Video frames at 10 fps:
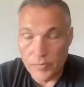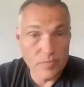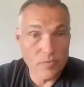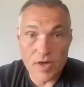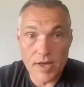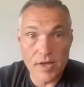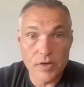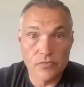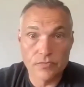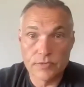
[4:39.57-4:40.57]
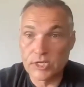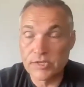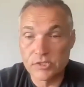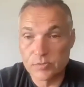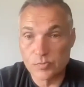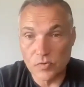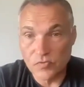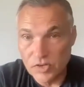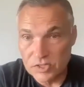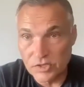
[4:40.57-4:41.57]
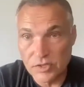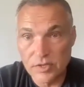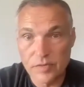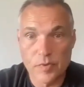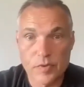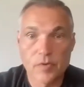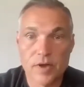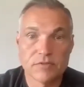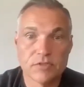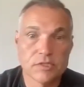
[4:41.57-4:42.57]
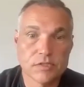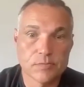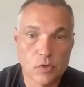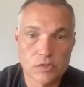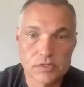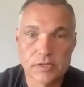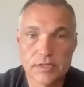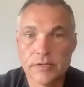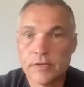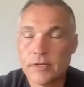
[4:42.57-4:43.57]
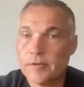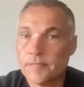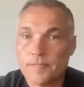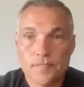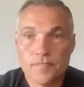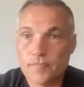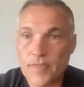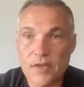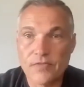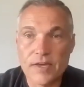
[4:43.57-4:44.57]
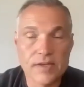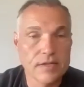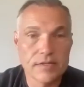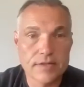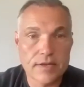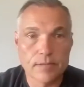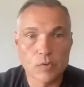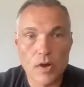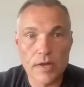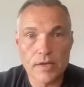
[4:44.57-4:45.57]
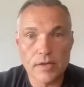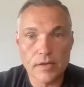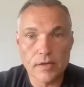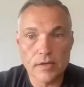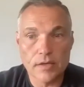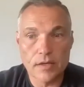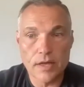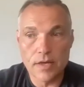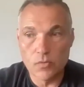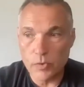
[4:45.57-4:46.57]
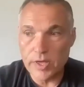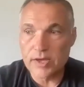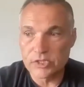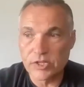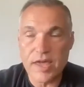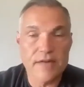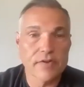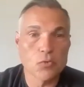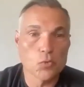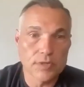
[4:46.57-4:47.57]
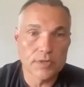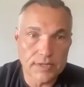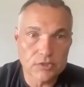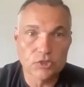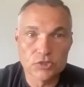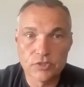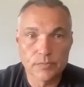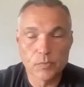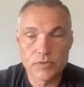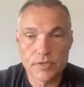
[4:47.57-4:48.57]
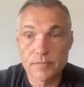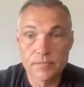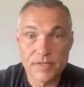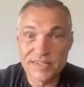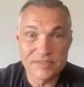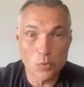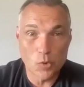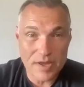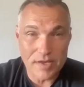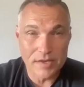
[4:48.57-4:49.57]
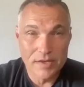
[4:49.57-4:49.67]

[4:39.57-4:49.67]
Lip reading: People have changes professionally. People have changes personally. If they need to take a break and we actually have a relationship with them, it's a break.